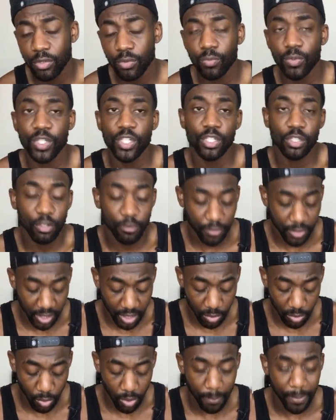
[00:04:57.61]
which is obviously
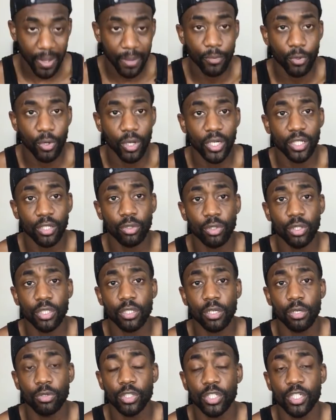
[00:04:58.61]
what Pep Guardiola's
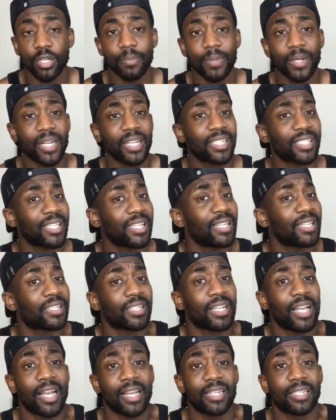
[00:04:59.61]
coached him. And I said it,
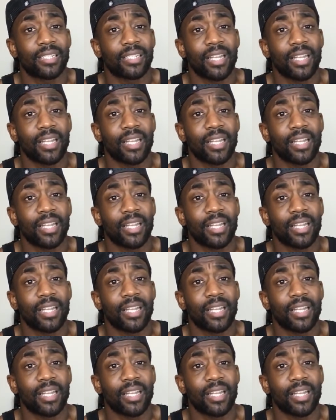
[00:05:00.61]
guys.